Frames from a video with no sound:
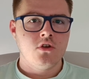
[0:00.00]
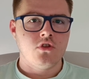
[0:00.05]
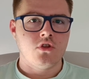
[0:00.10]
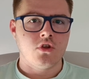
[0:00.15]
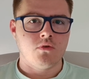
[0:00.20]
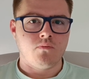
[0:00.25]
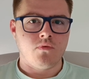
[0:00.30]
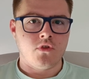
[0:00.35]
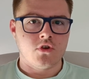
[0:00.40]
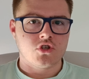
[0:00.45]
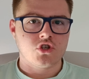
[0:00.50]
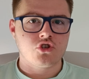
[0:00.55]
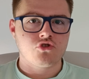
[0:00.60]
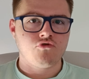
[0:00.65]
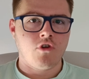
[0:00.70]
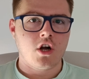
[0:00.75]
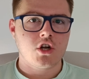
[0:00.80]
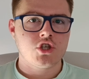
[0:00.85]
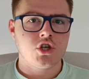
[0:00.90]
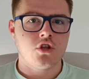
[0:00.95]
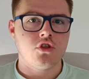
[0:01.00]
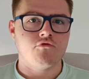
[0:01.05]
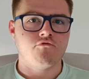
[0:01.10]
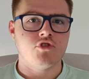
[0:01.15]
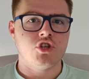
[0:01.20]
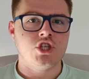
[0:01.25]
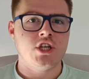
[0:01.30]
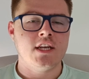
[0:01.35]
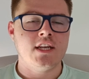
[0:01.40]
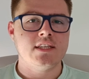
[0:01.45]
The structure, the
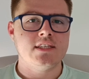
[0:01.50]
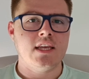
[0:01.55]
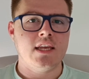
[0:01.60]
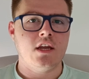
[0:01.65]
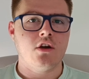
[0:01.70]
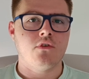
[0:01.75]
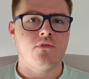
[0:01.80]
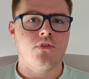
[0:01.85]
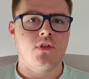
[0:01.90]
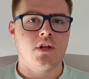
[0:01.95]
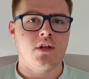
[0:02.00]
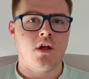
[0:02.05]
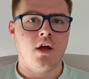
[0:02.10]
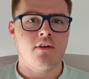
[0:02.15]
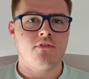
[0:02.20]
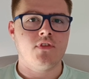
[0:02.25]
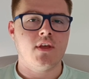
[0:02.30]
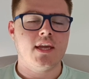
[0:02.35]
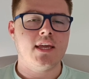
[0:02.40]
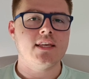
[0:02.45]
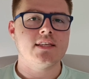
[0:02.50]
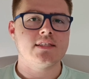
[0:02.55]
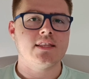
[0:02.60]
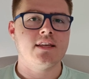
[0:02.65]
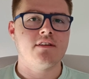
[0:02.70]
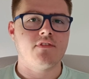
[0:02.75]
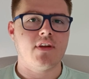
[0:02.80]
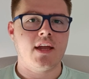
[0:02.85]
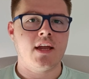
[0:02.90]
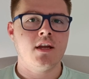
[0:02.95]
rigidity of the life that he's
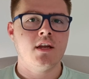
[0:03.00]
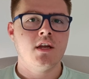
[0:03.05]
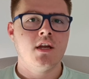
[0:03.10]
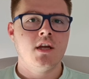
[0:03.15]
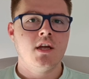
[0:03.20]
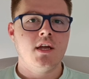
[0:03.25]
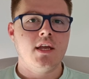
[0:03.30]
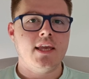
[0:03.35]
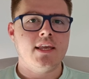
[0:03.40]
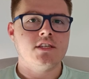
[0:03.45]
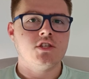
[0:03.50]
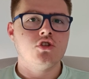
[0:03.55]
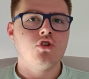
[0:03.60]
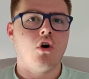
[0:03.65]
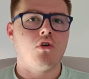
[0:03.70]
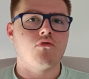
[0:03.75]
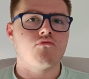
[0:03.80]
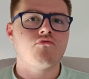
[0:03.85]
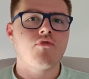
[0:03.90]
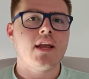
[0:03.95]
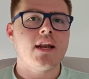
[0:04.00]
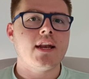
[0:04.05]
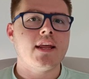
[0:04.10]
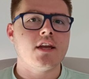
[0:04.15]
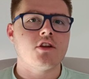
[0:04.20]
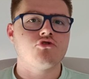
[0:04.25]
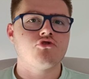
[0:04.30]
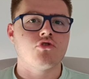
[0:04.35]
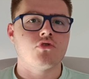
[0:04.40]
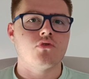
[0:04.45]
living is not really
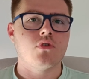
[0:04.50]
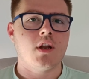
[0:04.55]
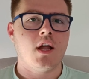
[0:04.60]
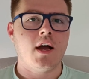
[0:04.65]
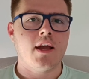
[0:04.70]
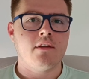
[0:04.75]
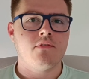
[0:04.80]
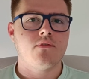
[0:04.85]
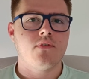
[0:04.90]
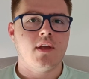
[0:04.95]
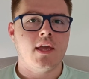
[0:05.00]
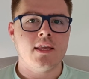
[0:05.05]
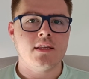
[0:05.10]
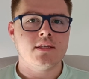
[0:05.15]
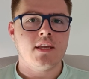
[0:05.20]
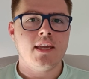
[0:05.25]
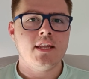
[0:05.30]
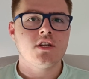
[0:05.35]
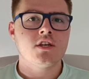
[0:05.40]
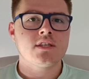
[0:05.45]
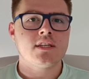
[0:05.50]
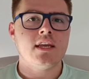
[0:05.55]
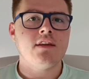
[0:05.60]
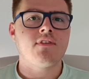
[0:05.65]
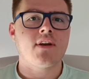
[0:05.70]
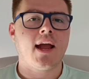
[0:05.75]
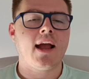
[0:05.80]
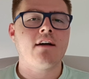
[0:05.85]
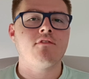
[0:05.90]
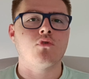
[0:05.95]
a true life. He doesn't
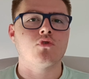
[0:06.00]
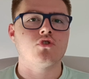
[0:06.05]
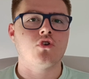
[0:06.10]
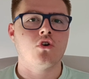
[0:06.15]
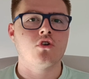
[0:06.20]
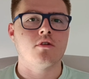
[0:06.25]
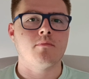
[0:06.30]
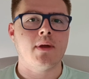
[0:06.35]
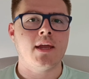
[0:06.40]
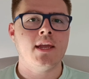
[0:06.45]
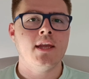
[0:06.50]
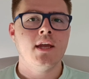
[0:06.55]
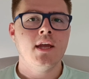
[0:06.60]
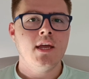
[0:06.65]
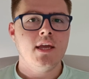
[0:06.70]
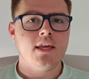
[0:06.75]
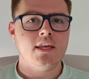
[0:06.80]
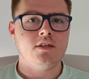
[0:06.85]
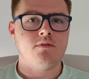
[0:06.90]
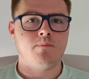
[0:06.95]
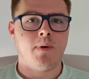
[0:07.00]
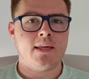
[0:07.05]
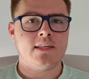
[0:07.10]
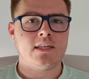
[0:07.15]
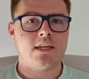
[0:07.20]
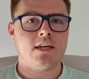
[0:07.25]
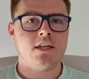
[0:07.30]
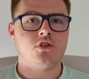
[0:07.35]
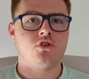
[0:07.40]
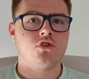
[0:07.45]
even have autonomy. He's
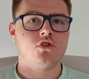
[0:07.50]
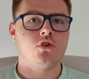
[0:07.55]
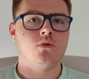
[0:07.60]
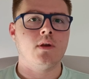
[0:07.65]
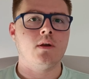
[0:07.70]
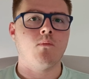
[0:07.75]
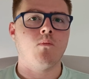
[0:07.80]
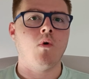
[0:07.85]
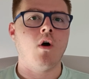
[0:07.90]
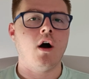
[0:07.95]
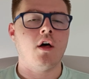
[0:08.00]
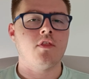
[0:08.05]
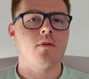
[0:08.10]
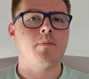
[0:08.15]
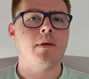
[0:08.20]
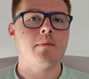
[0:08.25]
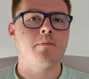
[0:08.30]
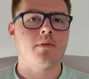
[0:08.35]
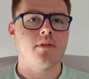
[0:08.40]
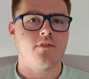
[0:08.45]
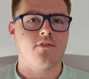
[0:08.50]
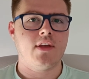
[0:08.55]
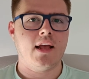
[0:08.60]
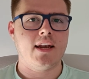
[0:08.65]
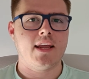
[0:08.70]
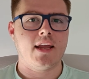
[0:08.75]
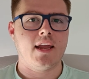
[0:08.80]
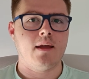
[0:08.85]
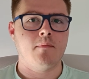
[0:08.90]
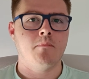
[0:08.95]
basically just doing what other people are
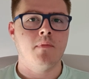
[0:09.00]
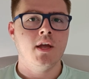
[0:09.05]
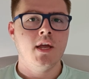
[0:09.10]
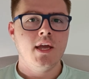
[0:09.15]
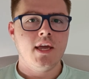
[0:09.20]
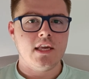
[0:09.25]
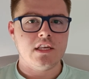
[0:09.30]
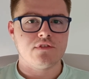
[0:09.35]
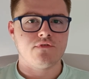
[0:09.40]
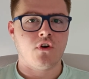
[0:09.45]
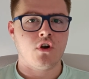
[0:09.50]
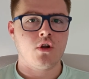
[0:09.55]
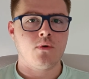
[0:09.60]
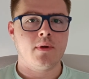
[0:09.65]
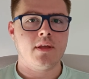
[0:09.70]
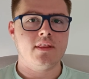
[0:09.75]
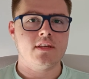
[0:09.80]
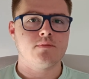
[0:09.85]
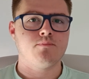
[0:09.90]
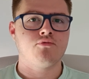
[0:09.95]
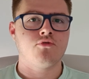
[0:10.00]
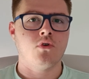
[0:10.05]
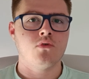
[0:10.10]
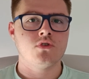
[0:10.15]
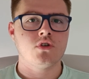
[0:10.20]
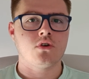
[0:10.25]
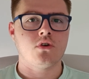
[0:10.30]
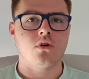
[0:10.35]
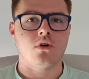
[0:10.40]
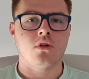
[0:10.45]
telling him. He's following this
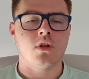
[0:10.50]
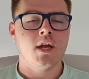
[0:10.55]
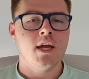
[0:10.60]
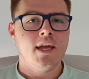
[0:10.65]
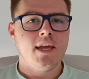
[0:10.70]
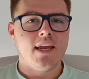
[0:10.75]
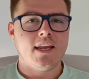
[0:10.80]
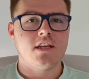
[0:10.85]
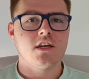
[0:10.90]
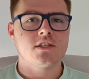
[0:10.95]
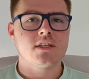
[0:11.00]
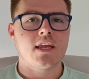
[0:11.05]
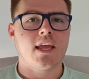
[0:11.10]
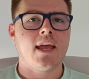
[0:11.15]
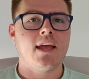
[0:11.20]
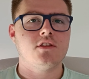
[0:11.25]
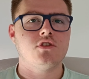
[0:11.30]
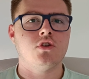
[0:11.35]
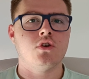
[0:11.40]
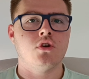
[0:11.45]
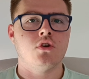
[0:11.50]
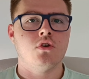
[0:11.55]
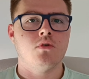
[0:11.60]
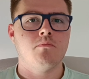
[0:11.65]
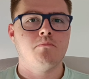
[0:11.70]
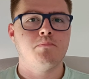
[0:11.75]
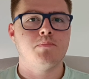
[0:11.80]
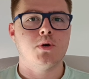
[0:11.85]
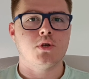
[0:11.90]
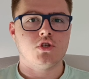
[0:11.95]
protocol. He doesn't get to
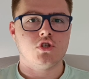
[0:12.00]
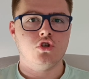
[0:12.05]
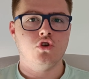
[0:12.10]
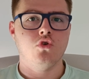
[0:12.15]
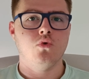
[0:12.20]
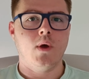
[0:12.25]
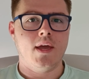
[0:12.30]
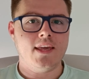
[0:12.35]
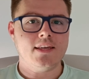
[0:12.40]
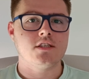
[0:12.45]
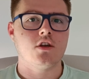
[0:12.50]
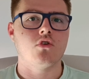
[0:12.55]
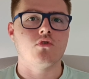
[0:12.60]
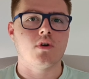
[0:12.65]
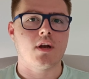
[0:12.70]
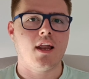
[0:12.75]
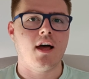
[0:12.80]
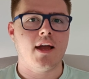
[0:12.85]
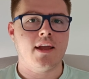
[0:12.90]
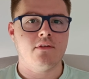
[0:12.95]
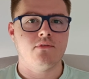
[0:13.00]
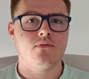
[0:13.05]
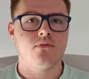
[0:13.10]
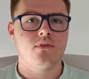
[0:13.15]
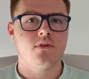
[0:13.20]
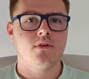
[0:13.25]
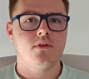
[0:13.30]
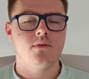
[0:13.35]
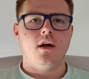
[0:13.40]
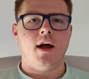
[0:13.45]
pursue his own life.
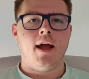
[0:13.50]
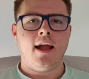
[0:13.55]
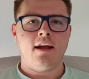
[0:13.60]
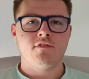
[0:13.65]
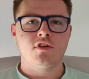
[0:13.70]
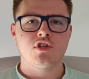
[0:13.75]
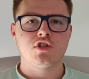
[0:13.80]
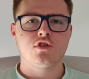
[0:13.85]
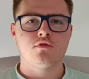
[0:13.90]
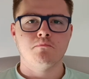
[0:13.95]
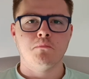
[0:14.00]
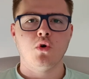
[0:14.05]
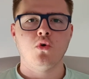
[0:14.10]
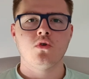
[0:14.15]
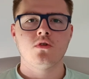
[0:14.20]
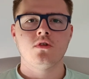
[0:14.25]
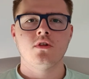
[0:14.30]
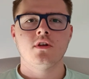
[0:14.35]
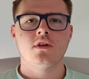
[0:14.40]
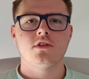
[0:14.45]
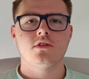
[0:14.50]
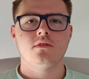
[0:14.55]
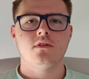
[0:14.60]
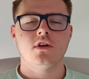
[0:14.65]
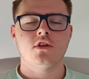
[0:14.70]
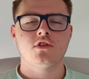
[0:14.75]
I have a small